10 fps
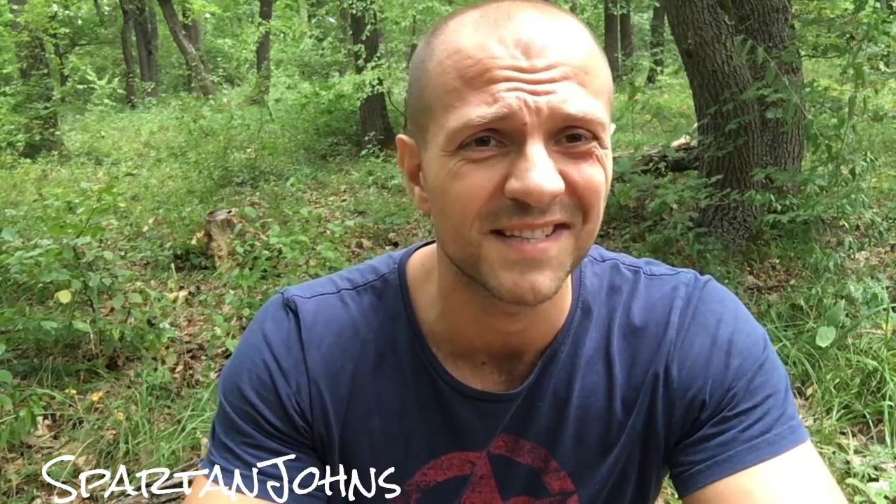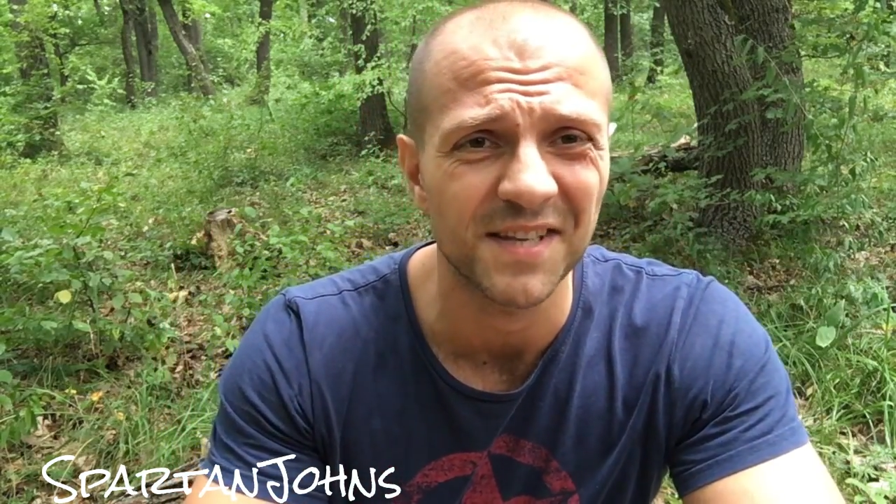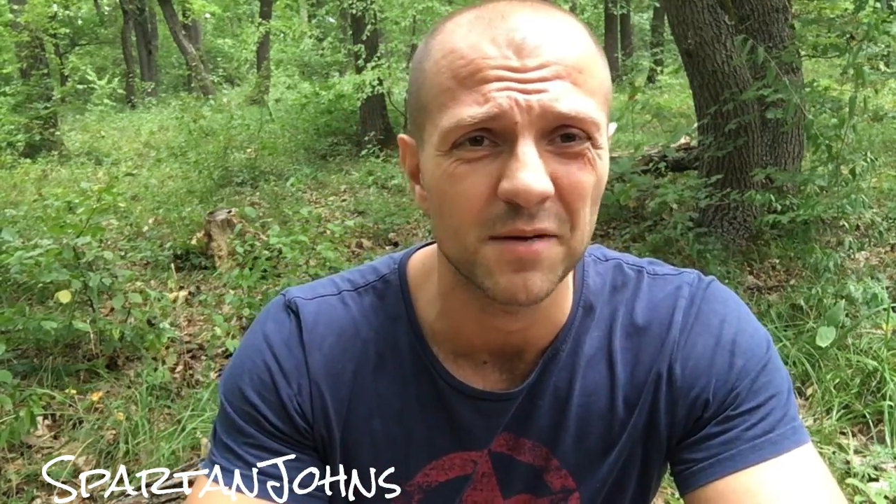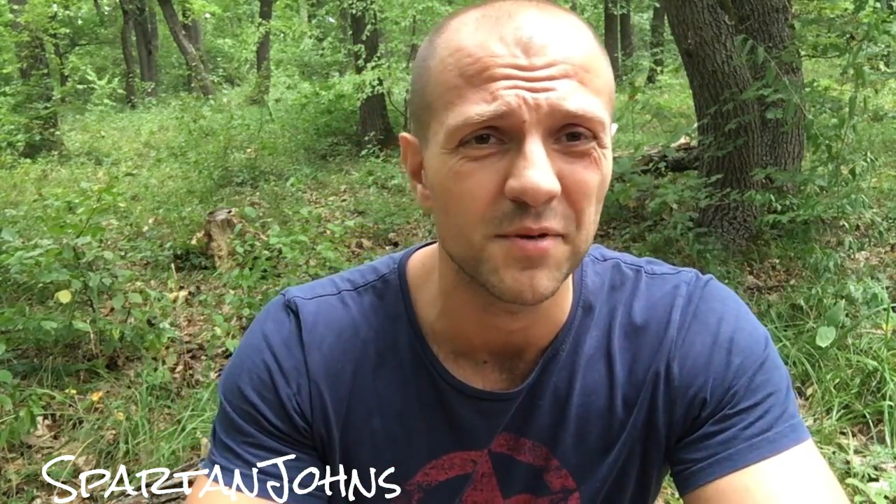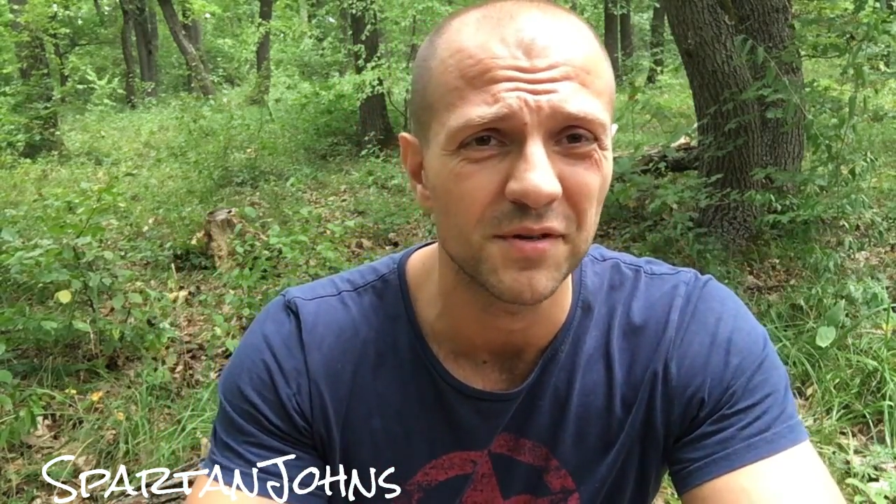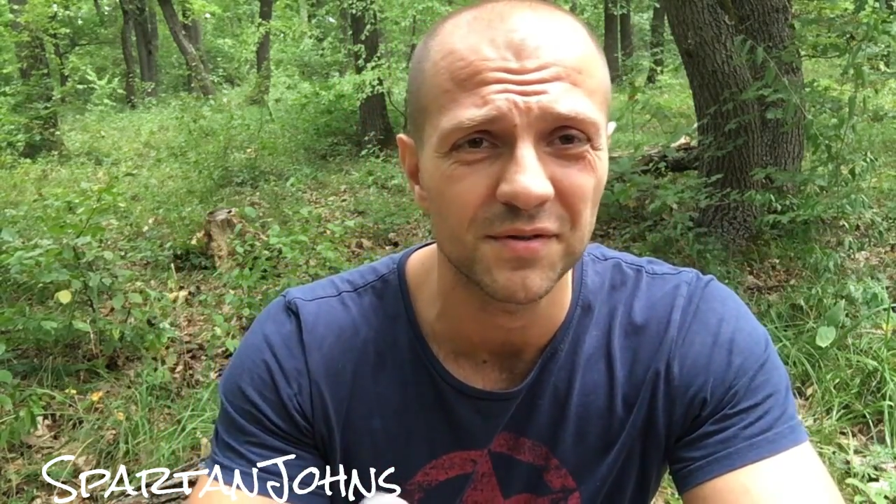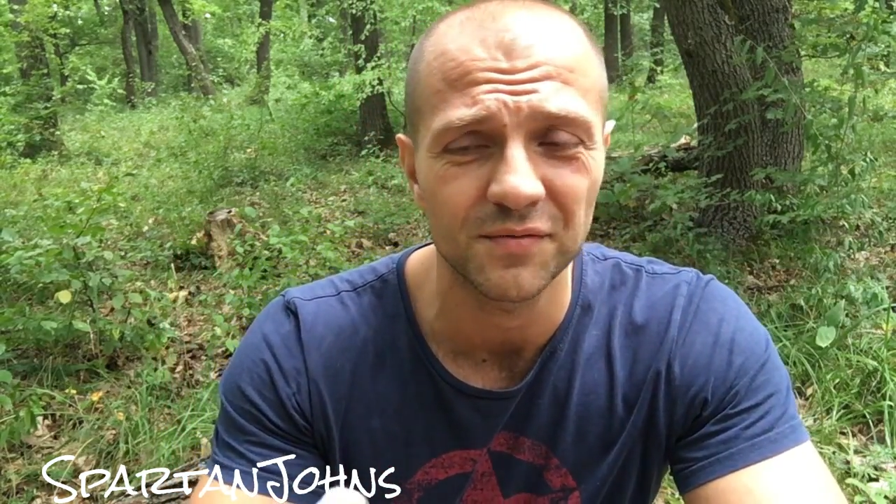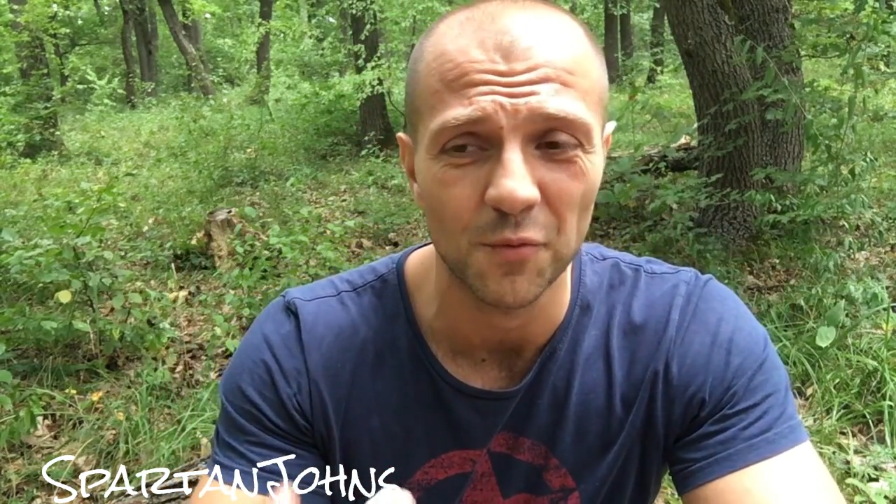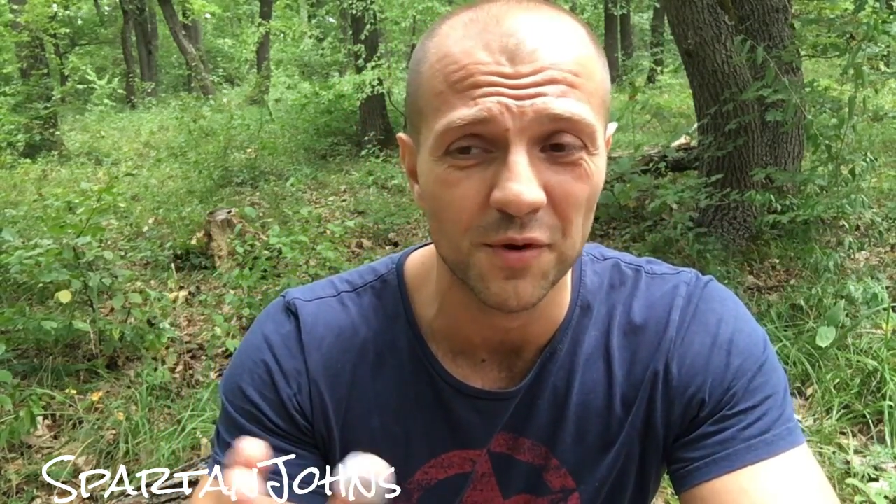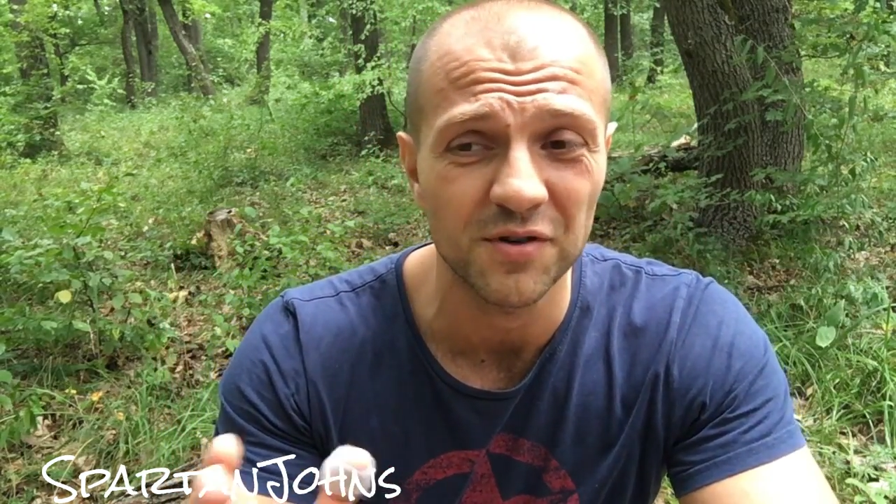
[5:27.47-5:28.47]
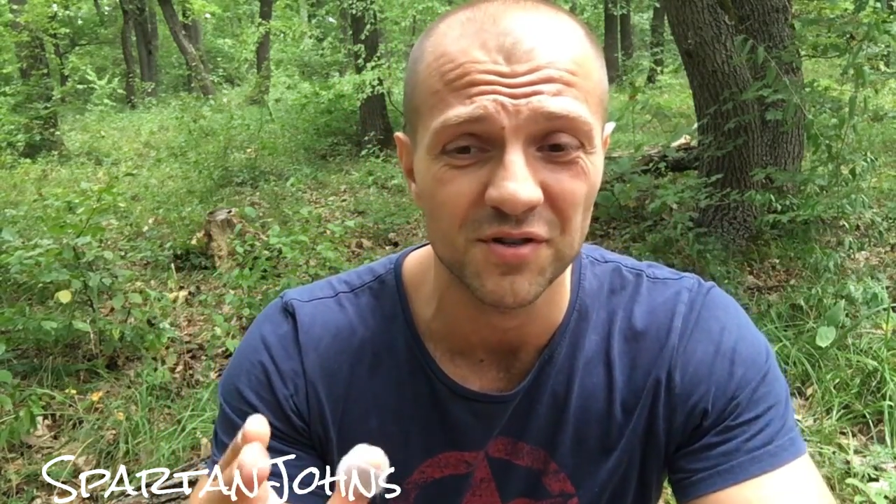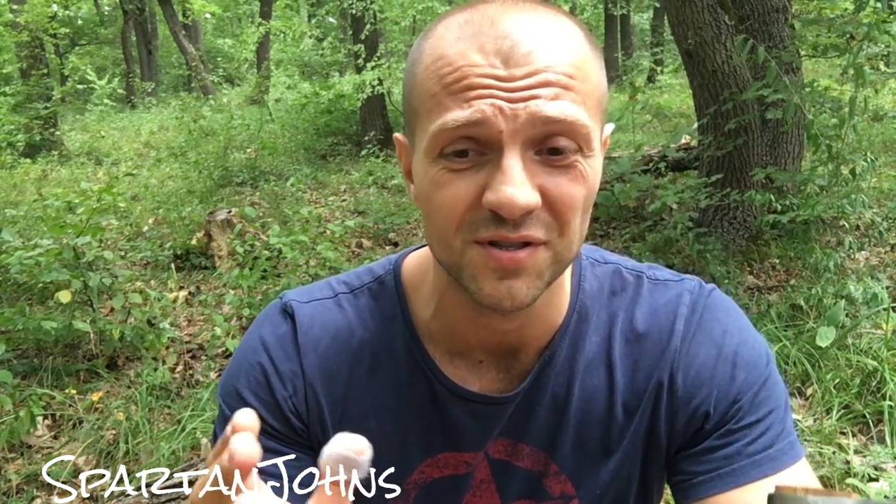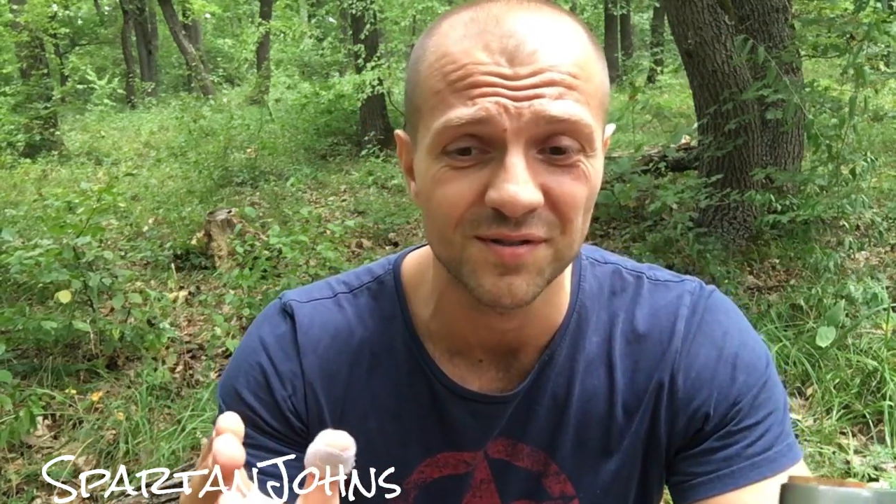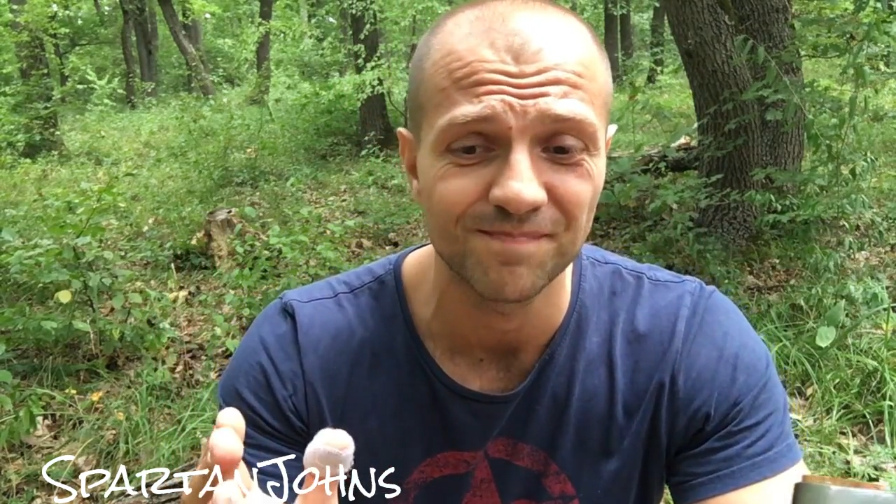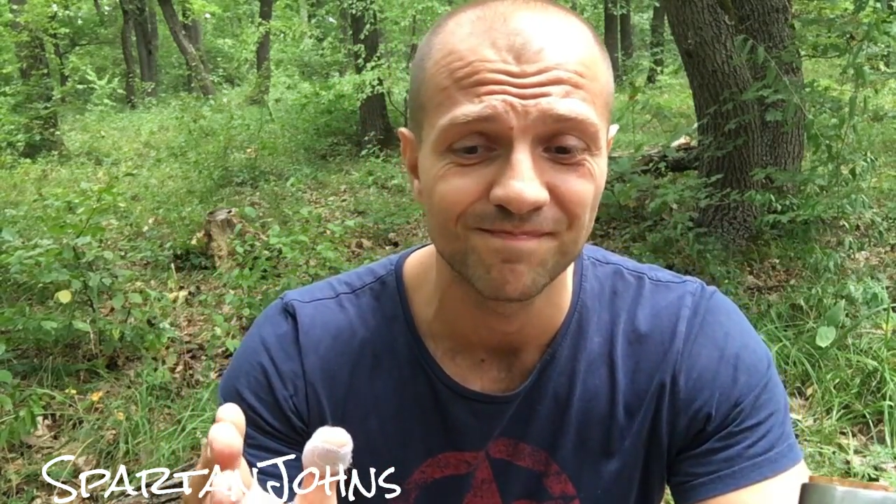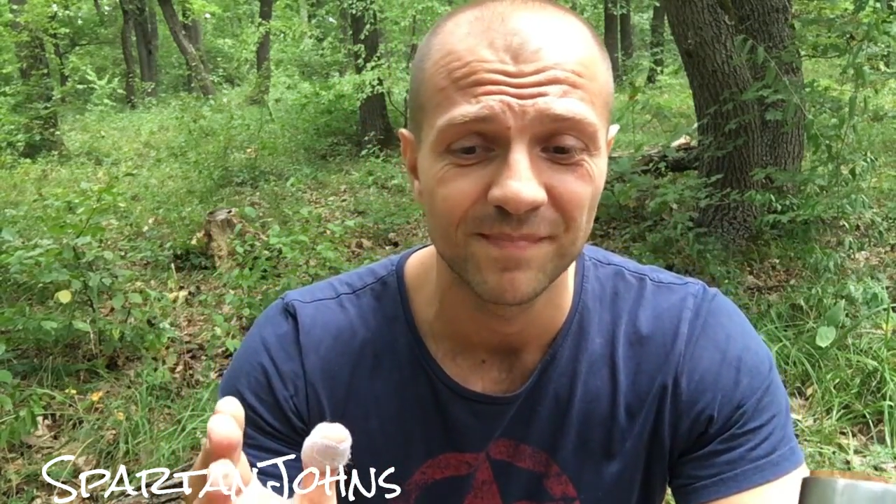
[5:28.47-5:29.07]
centimeters, 4 inches